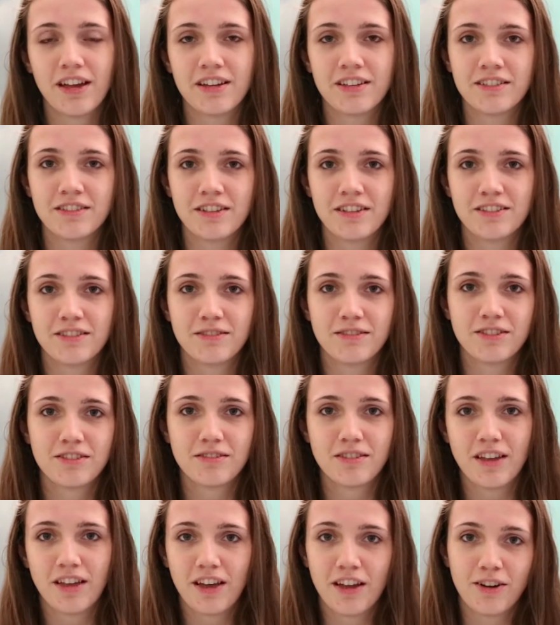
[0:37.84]
and
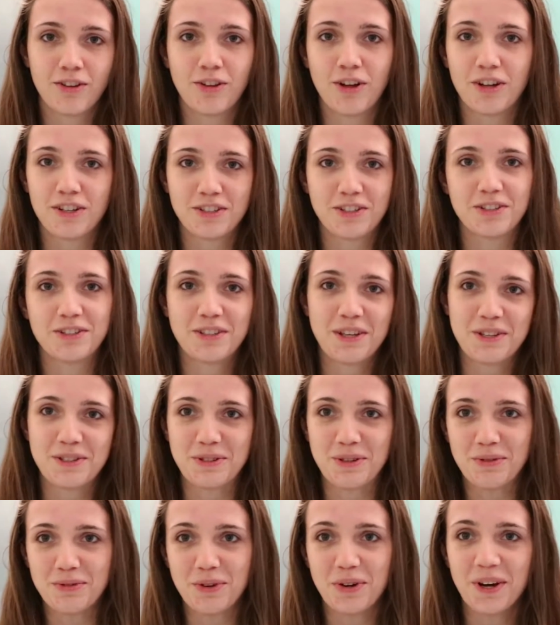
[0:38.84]
it's had a lot of
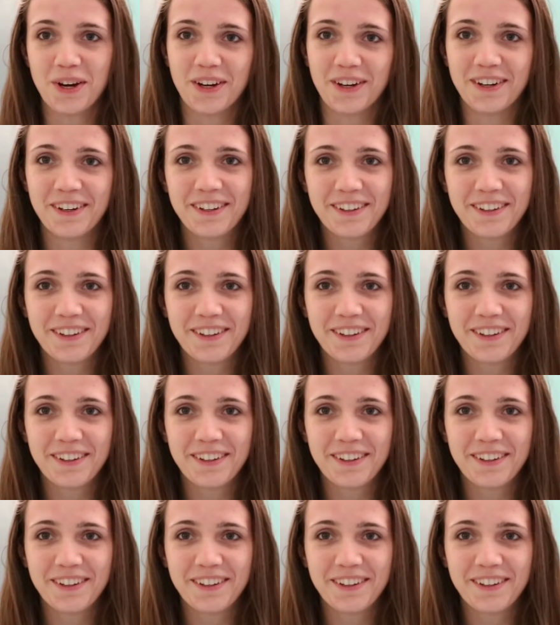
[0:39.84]
success so far.